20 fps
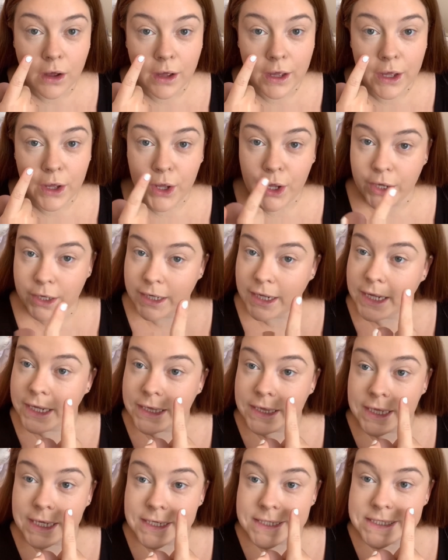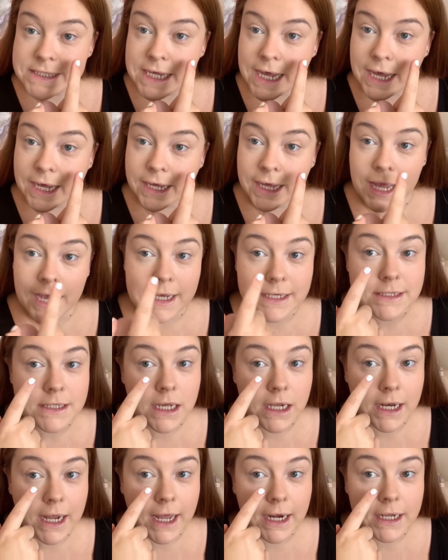on and this eye
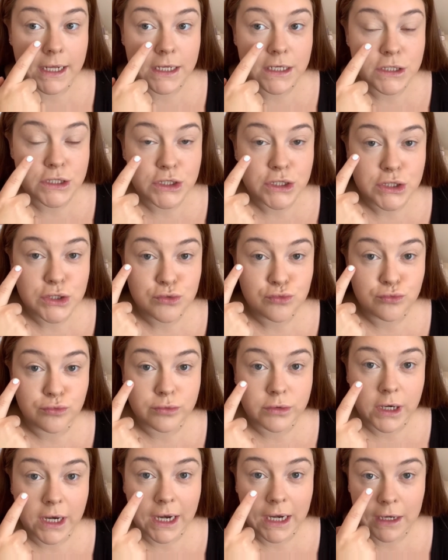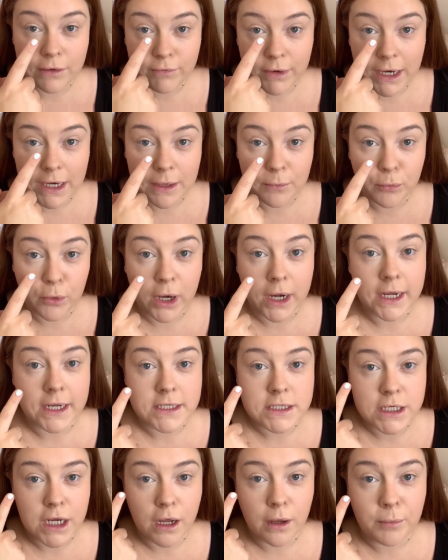hasn't, and it has just really, really
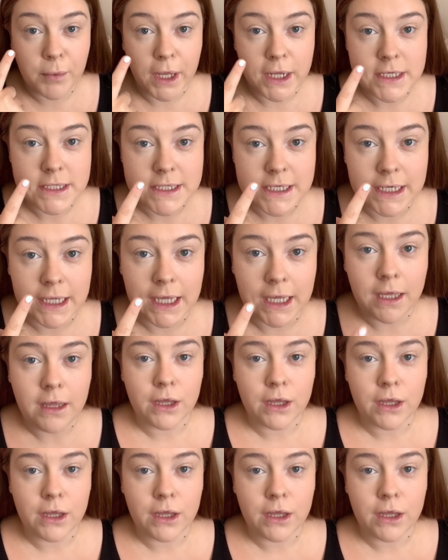brightened up underneath.